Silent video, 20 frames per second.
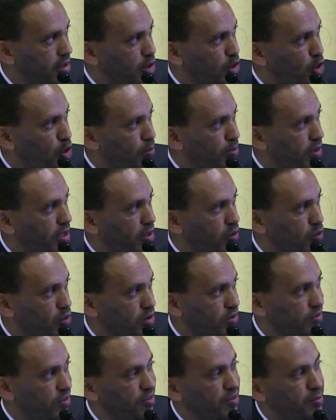Ethiopia. It
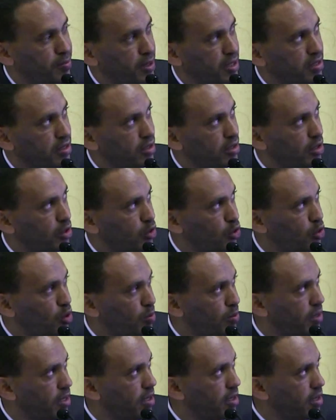was 50% in
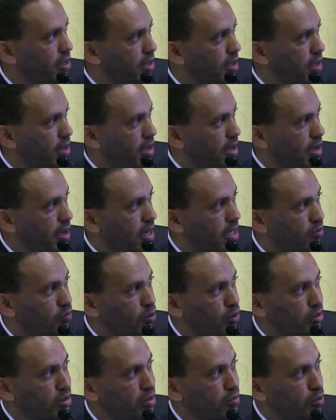Ethiopia and
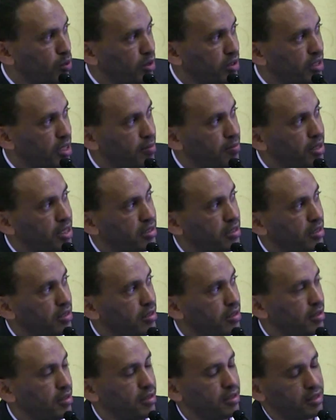
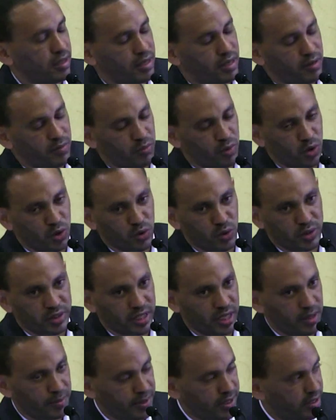40.9% in Burundi was
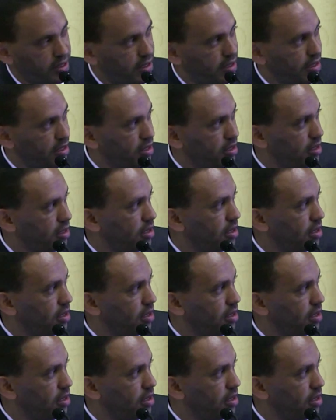elementary.